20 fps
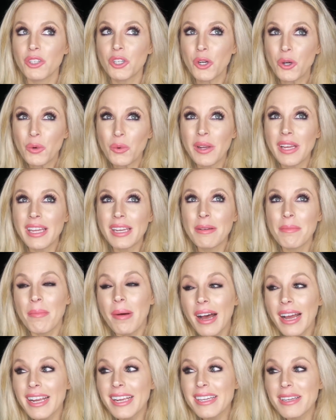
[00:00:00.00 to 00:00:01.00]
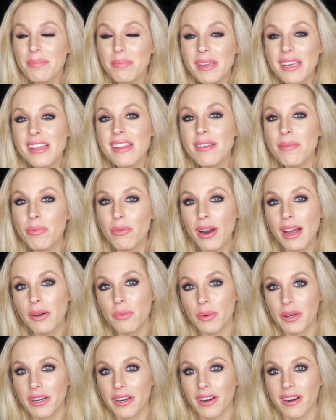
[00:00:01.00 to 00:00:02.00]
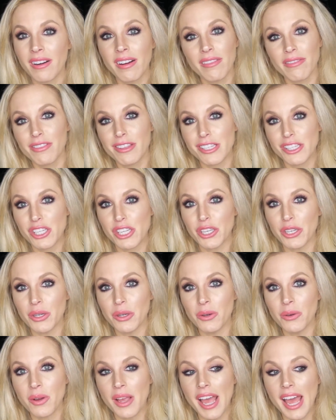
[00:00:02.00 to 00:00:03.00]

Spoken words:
Corinne might be the breadwinner of the two,